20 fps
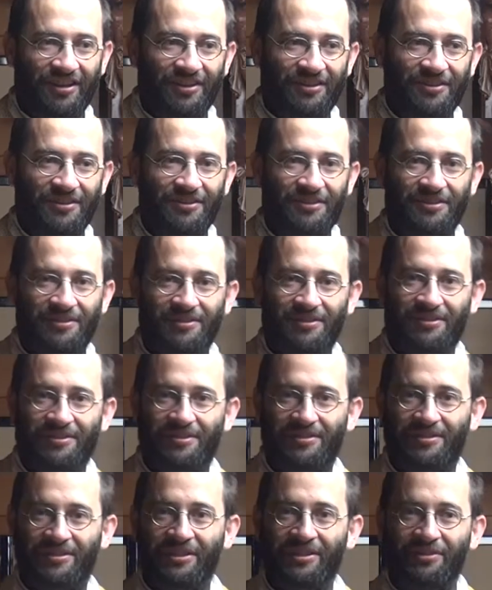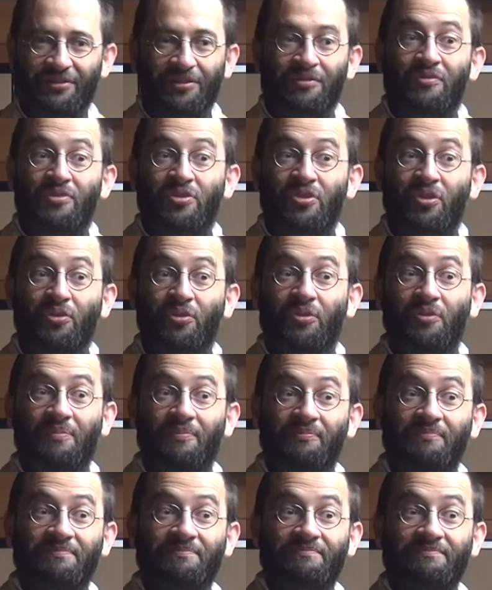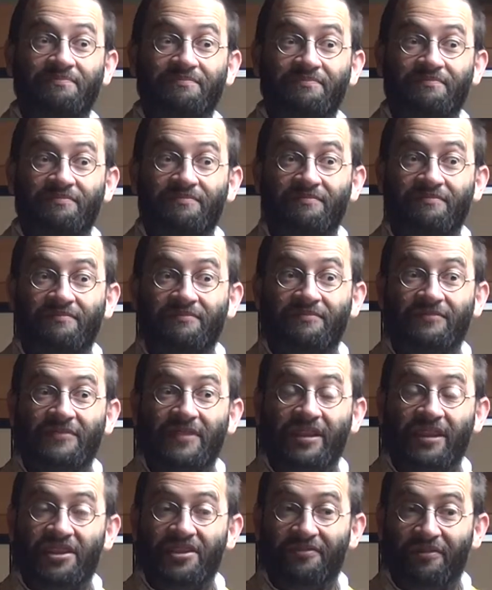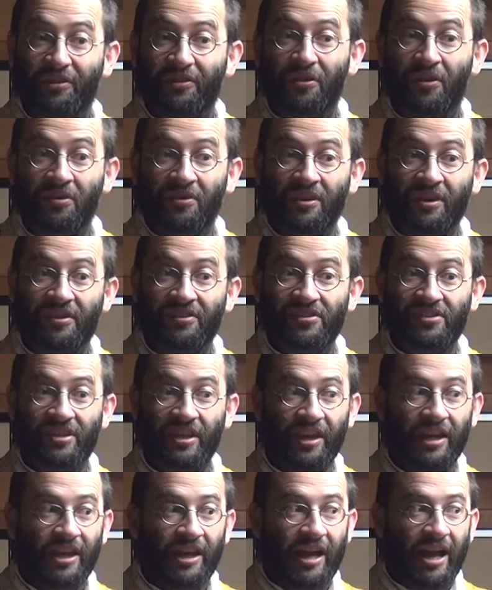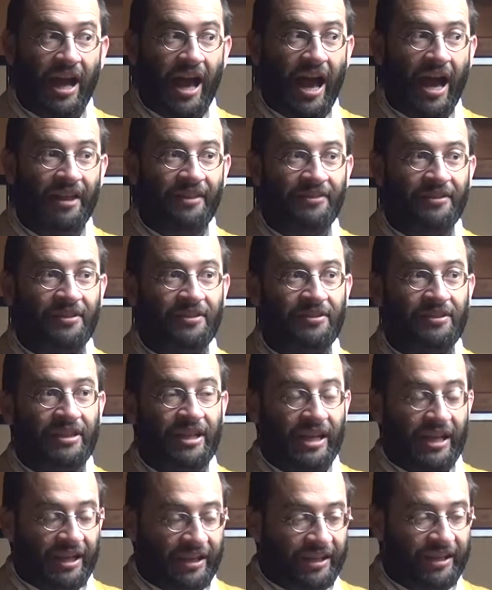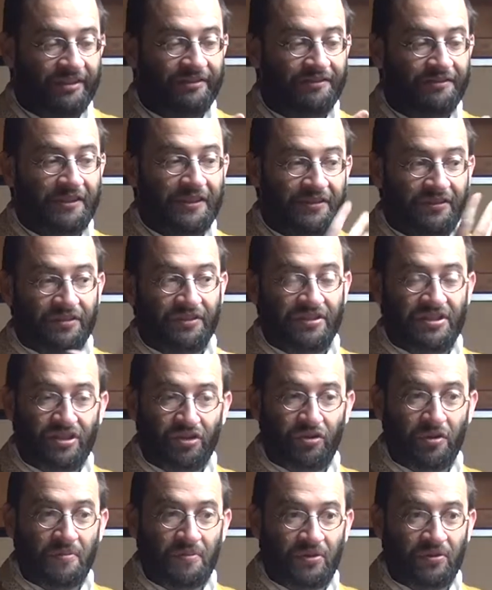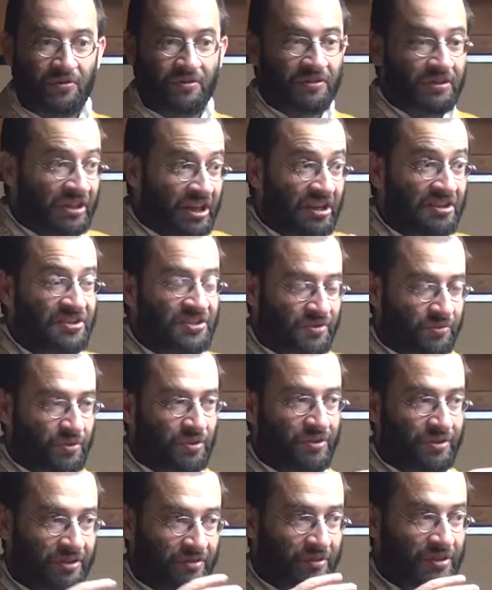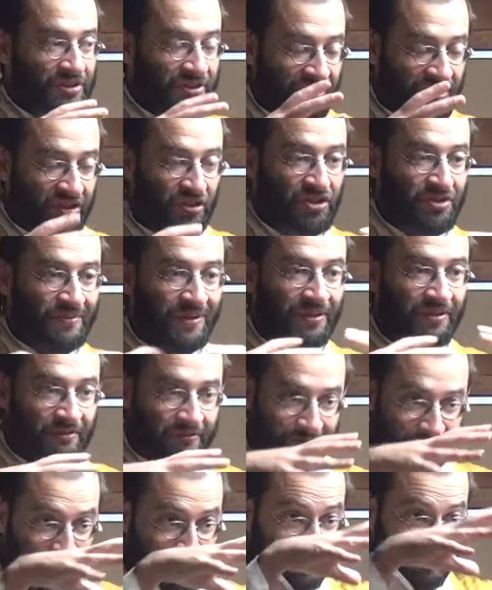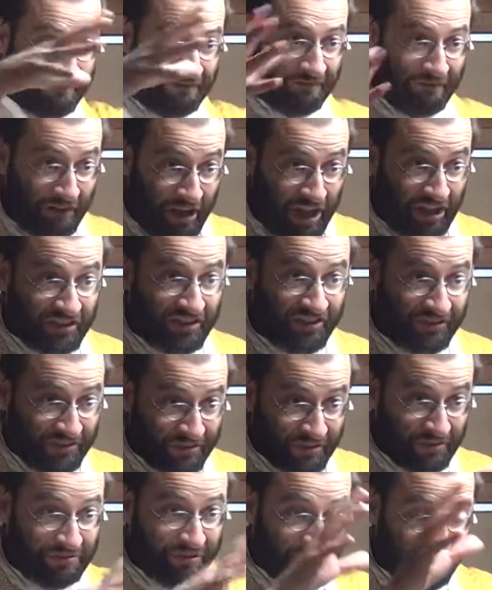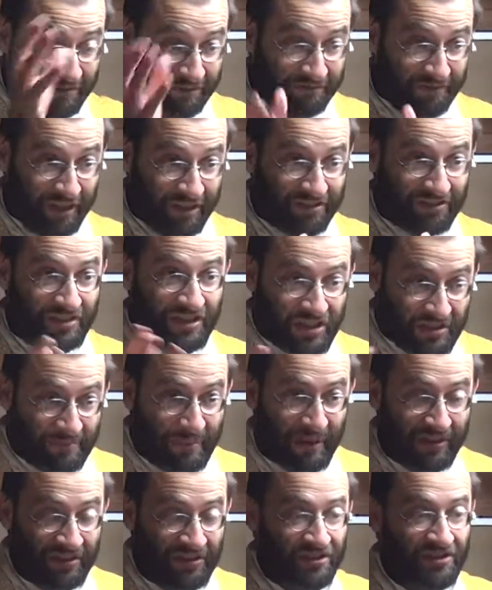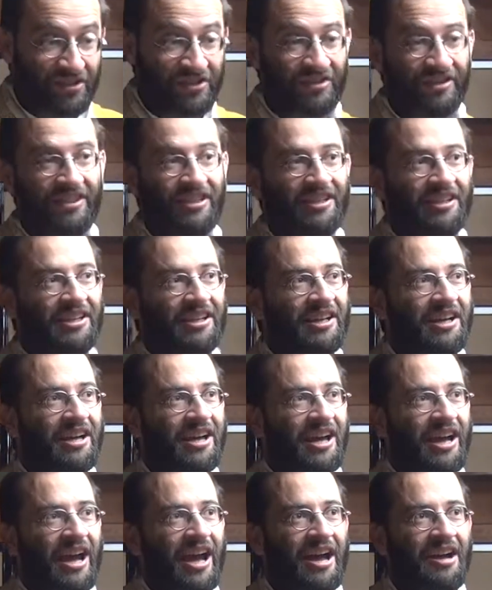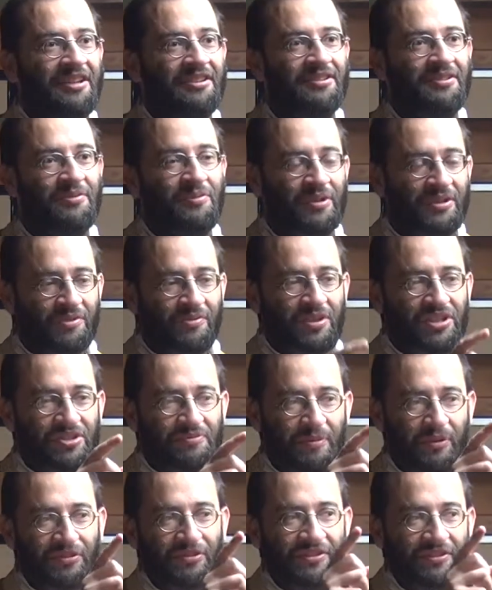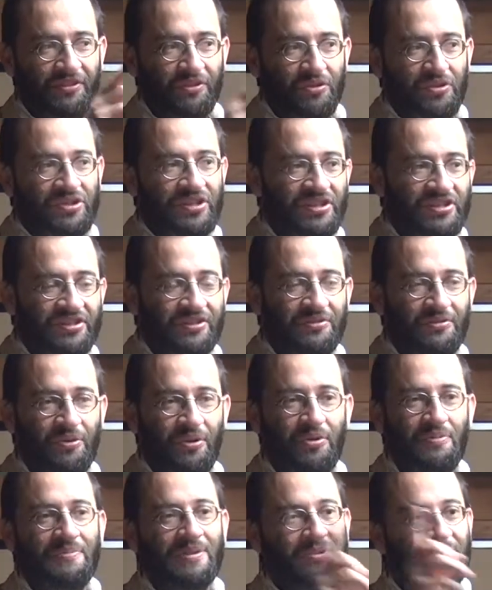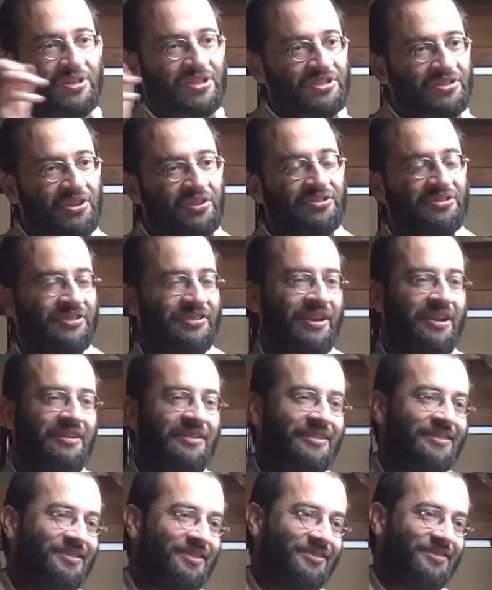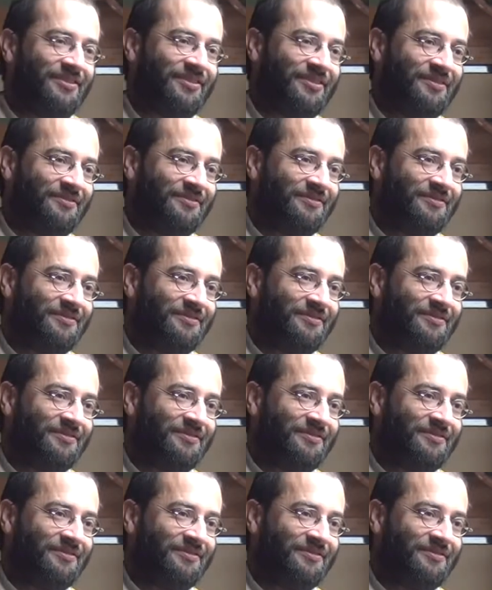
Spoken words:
in the Novus Ordo. And that's Father Angles. And it fit the description. Yes, he was a clergyman and very fat in Spanish. And when he was spotted in those days in Rome, he was not in Ireland.